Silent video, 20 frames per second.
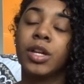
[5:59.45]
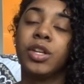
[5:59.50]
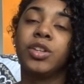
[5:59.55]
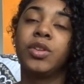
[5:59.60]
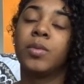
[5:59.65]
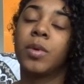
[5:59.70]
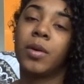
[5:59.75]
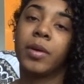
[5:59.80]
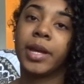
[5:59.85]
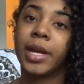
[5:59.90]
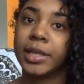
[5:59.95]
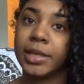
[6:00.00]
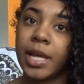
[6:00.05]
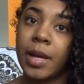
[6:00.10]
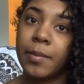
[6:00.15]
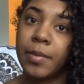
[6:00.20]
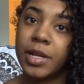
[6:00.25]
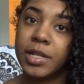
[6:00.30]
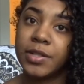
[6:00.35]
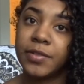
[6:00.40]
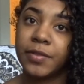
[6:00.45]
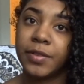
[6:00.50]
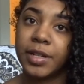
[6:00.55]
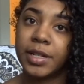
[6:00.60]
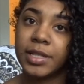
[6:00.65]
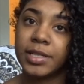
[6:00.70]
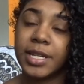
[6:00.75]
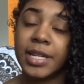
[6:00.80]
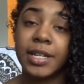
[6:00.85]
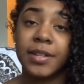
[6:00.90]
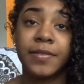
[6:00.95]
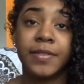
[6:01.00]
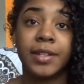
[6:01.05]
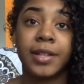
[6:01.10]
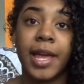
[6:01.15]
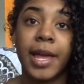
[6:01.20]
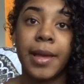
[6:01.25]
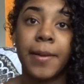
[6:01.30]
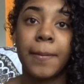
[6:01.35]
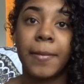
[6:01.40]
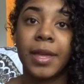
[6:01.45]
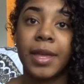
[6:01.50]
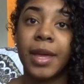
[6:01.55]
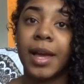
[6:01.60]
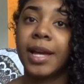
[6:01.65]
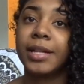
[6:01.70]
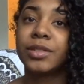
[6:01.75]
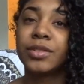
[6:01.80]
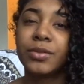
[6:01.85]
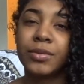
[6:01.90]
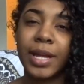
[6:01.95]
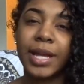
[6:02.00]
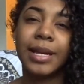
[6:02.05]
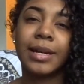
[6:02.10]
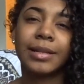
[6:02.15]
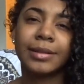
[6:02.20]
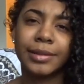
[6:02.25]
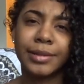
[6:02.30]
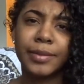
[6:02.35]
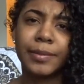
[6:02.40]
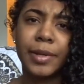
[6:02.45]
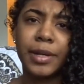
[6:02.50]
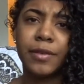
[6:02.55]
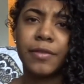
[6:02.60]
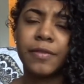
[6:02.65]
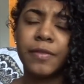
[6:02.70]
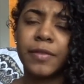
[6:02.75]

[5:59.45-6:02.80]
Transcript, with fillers: you won't get that much frizz and if you're like me I do like a little bit of